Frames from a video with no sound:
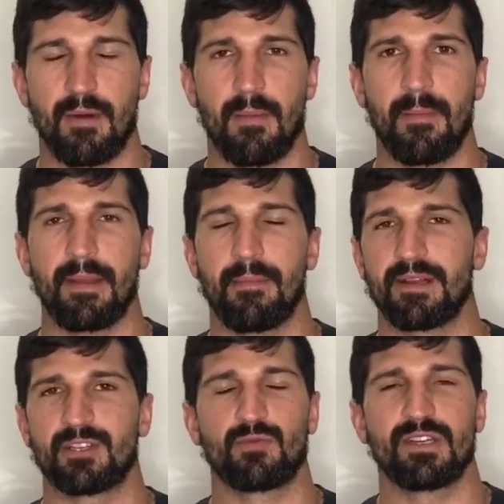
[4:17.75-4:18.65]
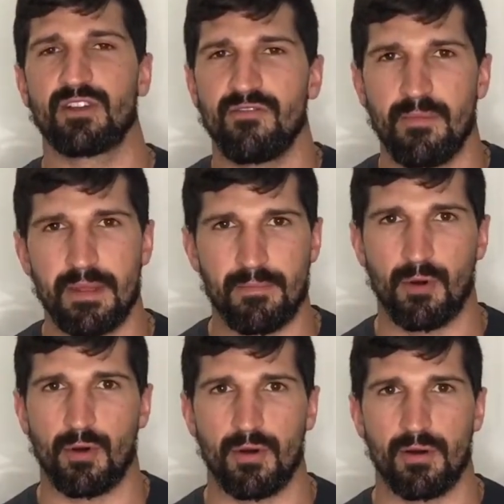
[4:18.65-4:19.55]
I might be able to switch off a bit
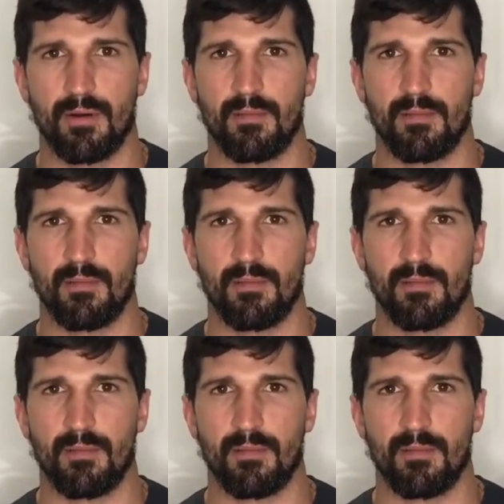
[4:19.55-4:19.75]
more.